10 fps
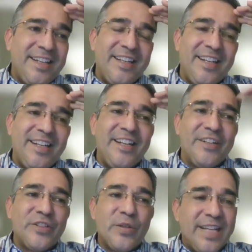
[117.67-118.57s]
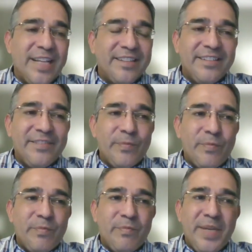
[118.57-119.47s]
And there's also like,
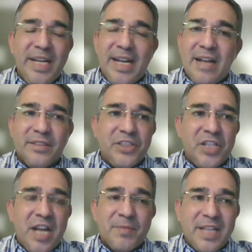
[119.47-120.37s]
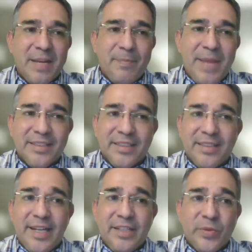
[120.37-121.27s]
being out on the job site back in the
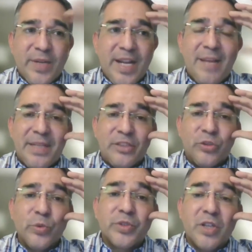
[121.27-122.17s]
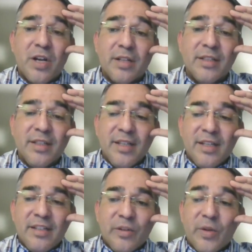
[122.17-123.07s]
days had my tools on,
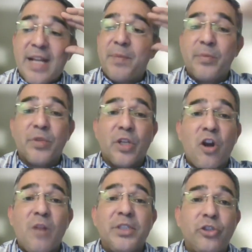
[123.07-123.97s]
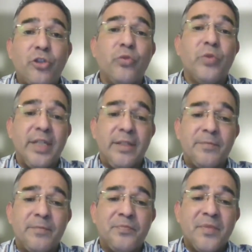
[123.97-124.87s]
there were a lot of people that call me Chuy.
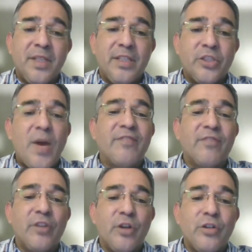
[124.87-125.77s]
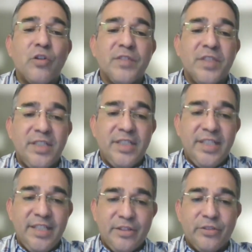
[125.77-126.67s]
And so I've learned over the
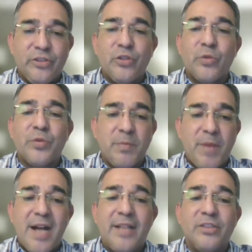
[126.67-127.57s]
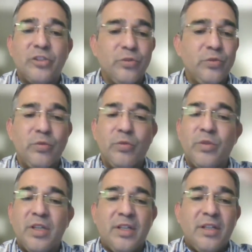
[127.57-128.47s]
years to respond
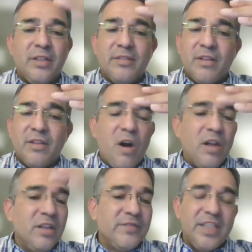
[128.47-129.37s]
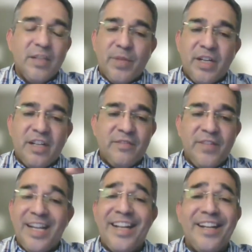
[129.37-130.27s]
to all of the
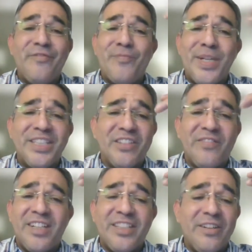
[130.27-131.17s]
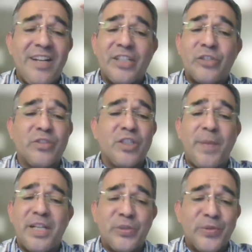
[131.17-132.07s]
above, and then a bunch of other extra
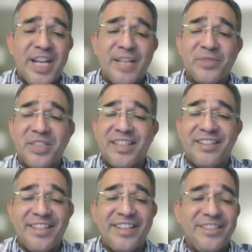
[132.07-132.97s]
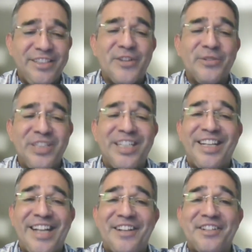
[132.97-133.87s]
special names that you
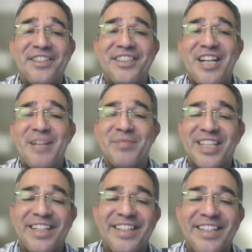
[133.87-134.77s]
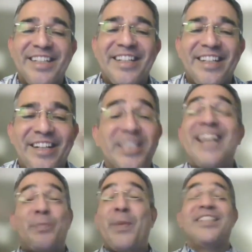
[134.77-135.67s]
get out on the job site, which
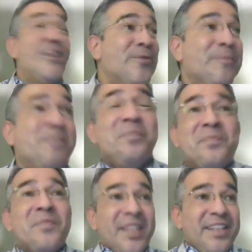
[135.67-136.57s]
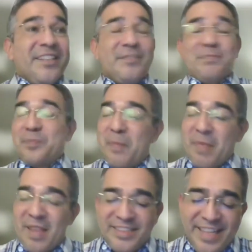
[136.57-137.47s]
I expect,
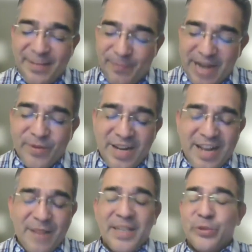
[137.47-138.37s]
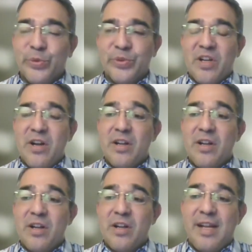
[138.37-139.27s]
I said back when I had my tools
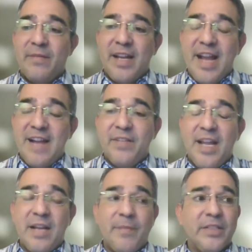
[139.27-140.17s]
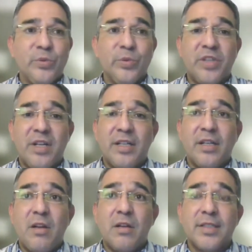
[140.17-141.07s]
on, I haven't had my tools
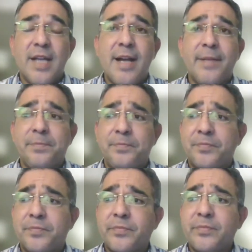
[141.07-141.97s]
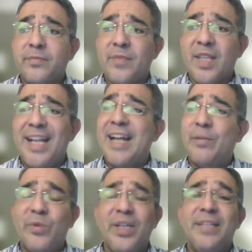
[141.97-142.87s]
on in a long time. And I
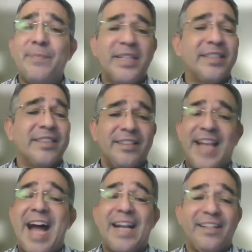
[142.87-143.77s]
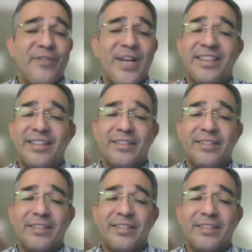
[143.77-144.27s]
really miss that, right?